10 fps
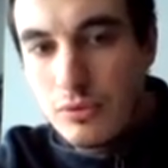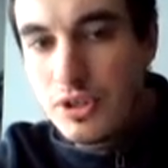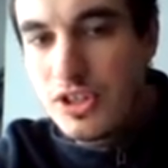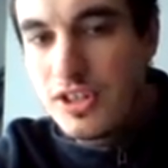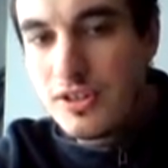
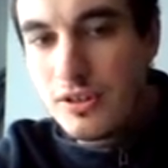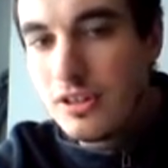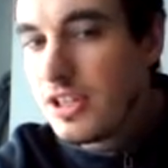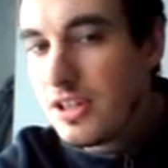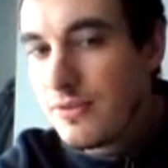which is
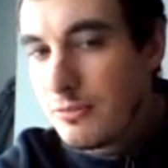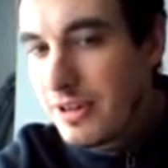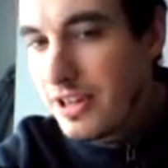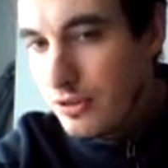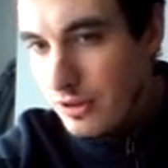only given
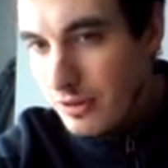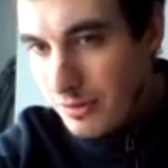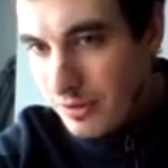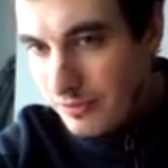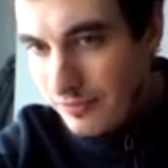by the
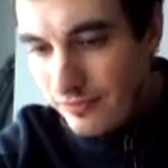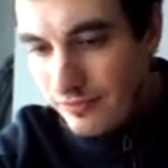norm.